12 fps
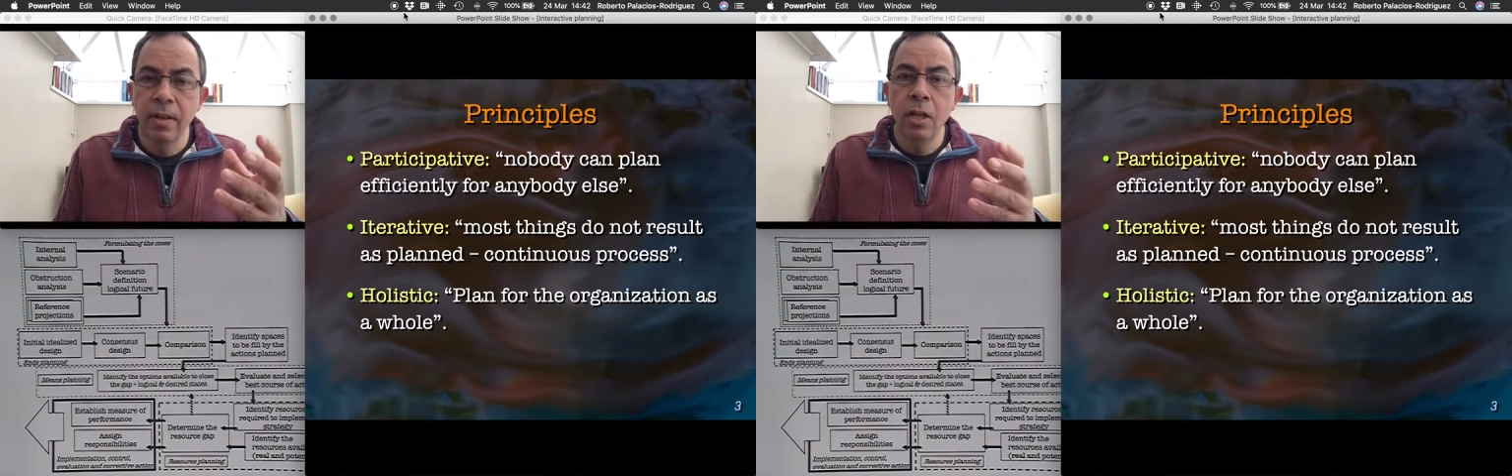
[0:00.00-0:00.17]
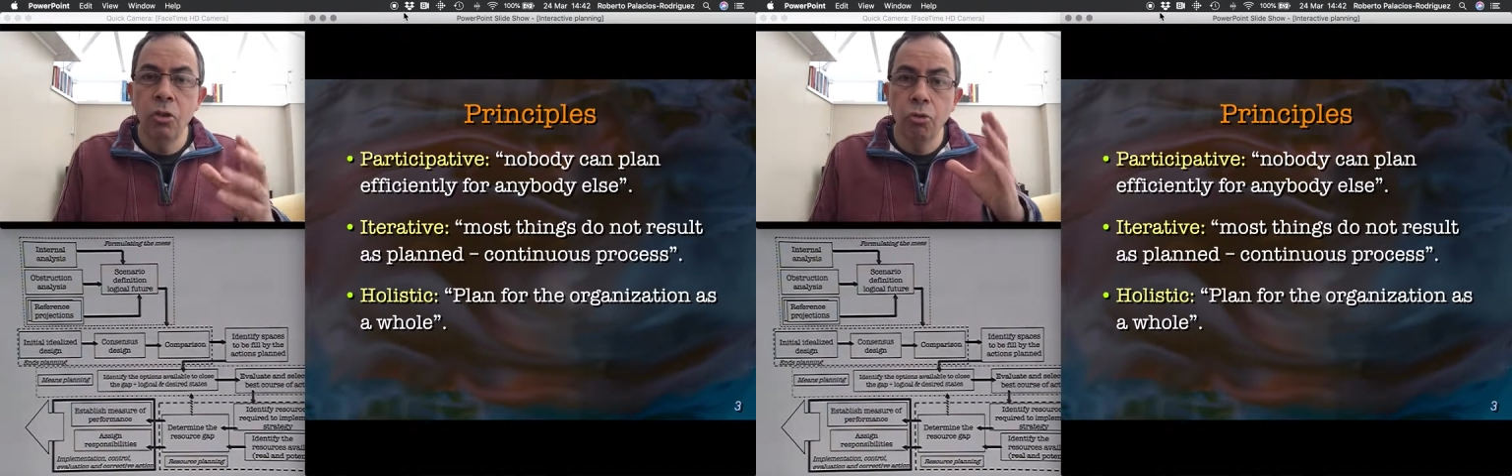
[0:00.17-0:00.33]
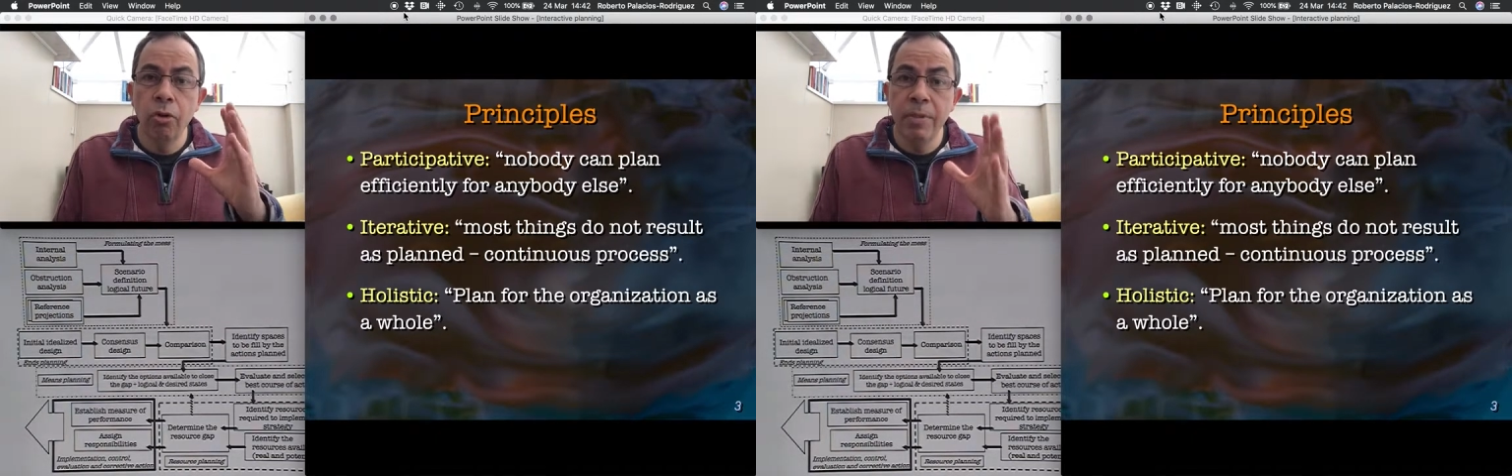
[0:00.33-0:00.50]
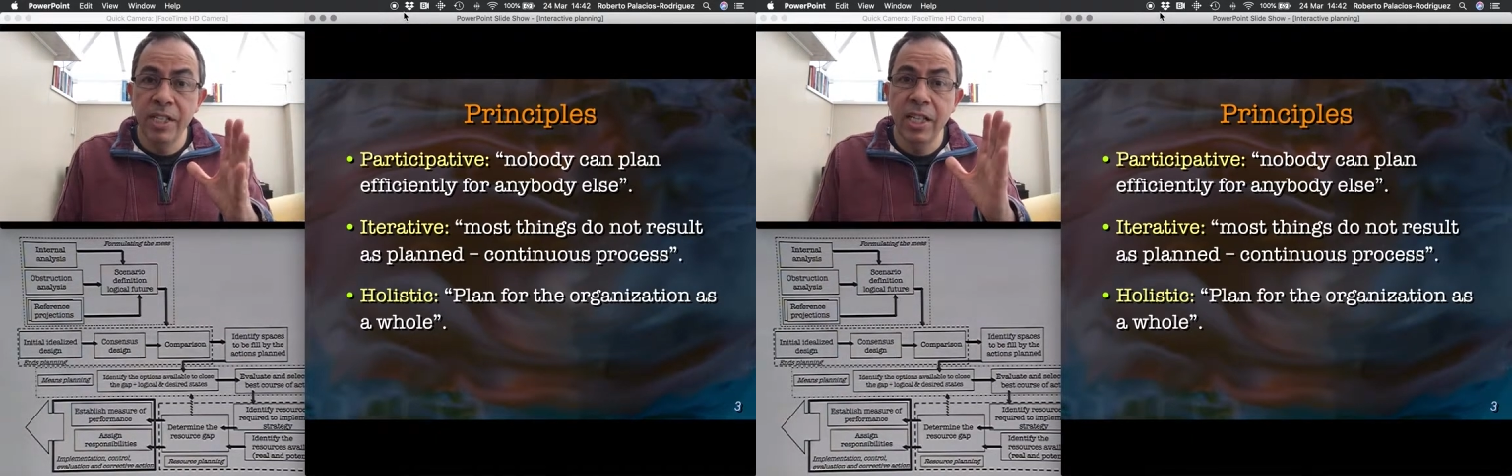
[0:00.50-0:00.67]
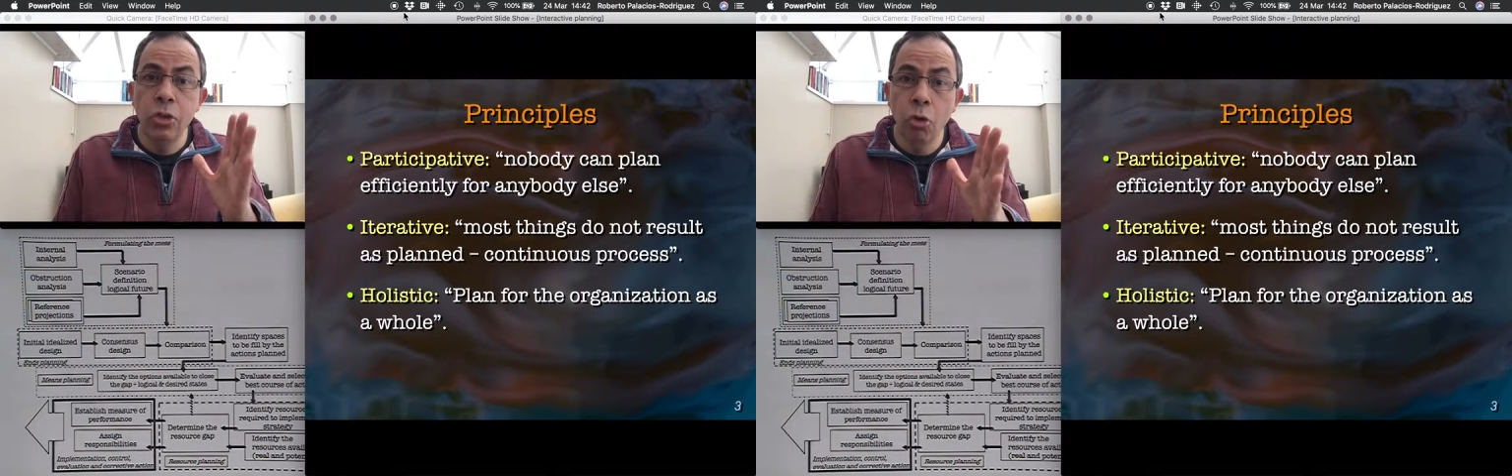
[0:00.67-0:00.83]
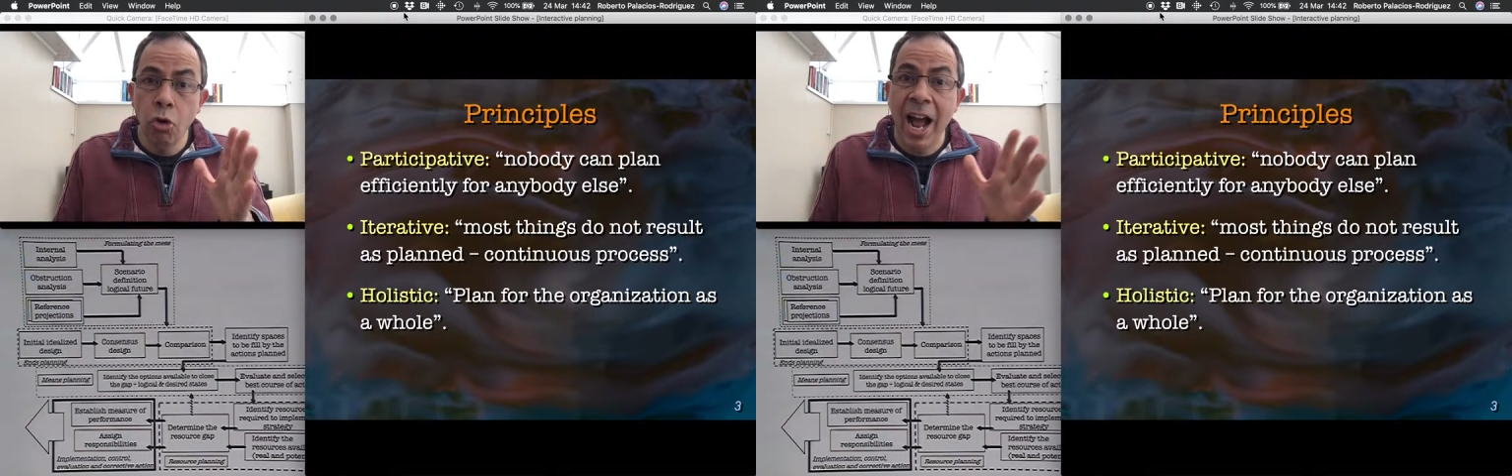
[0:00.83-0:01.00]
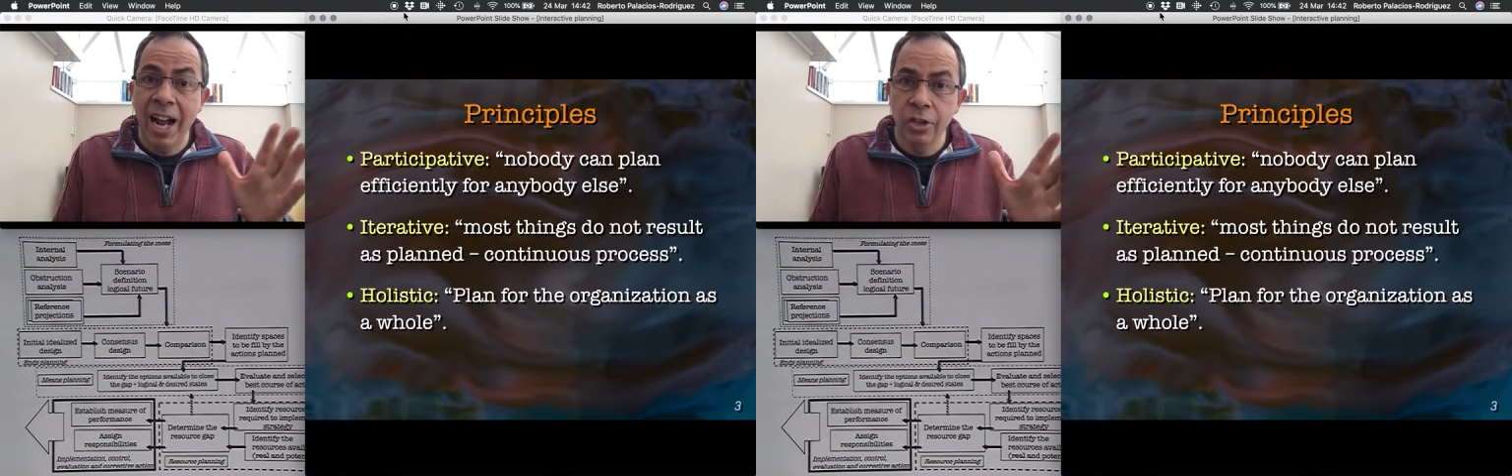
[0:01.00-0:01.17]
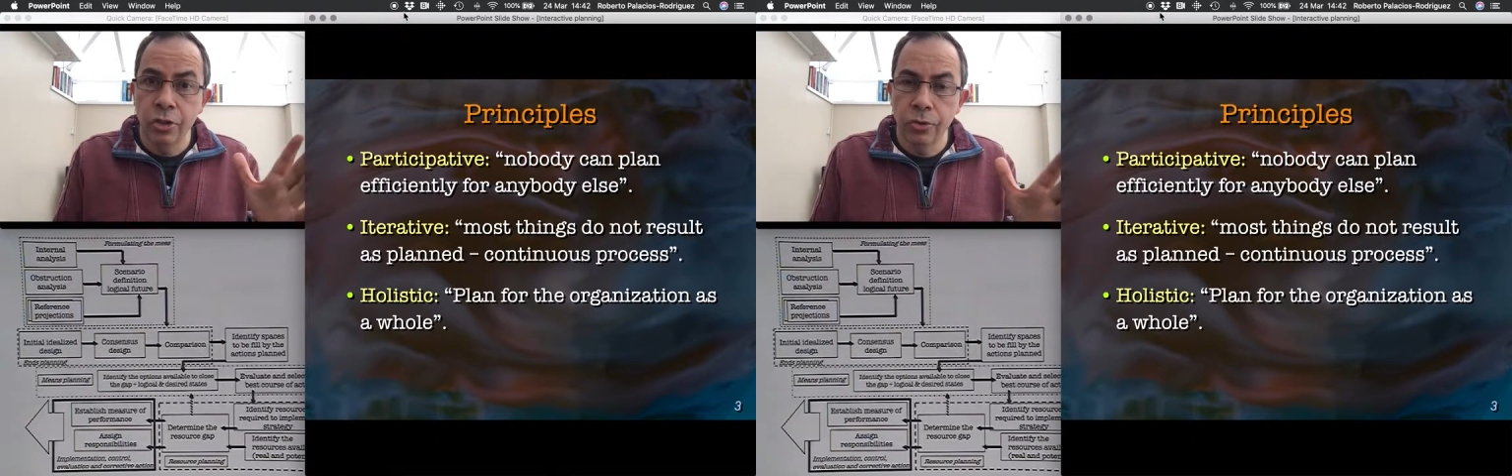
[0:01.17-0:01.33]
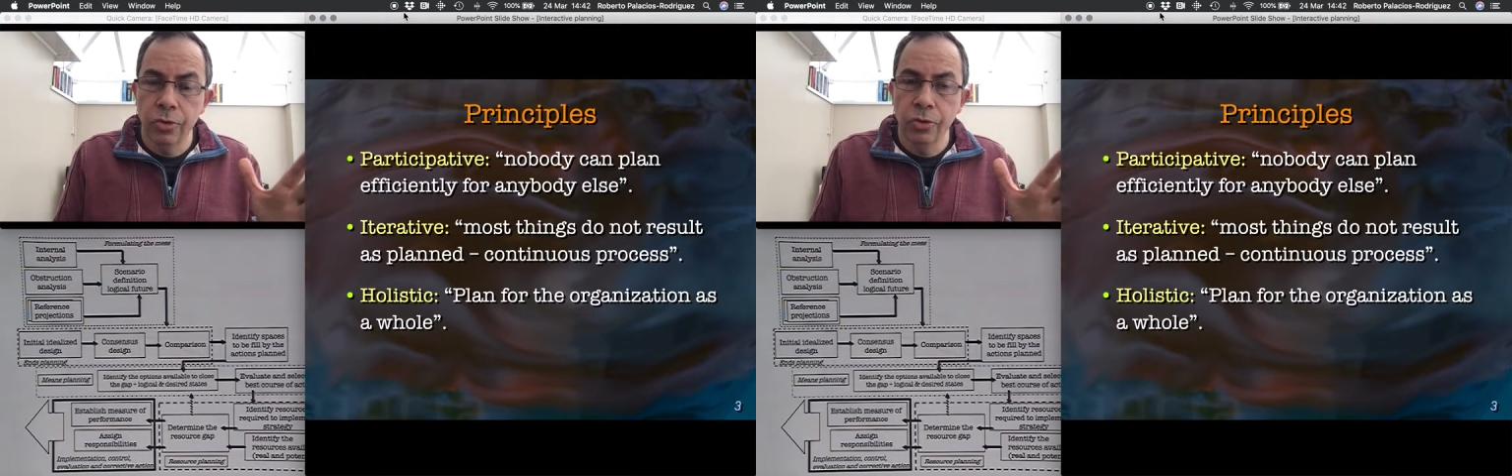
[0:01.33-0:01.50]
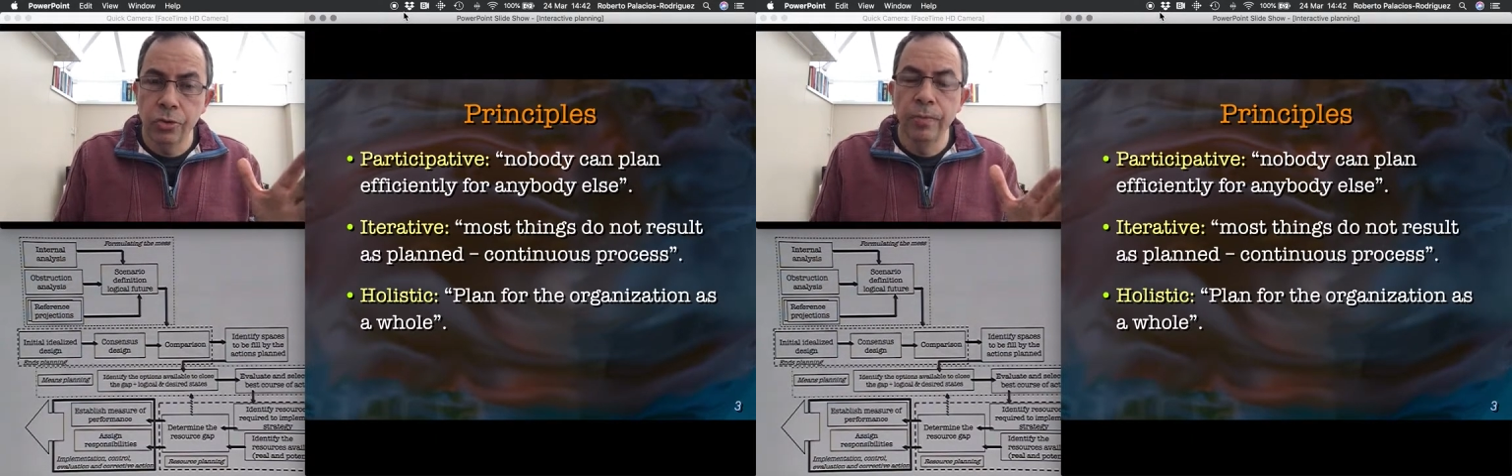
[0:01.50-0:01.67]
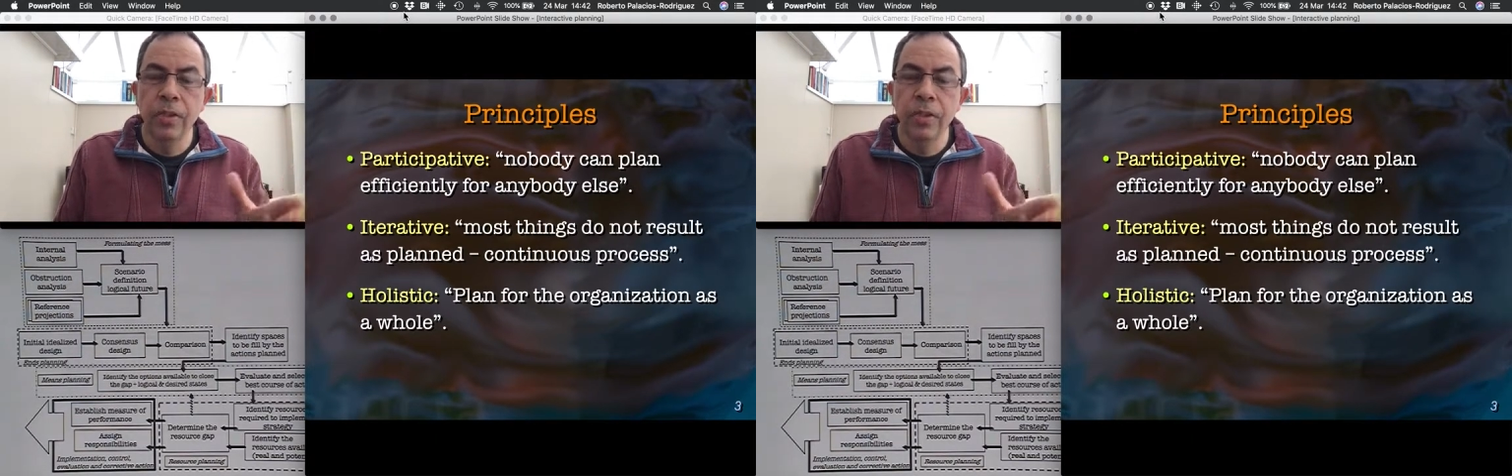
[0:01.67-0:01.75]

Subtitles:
to revisit your actions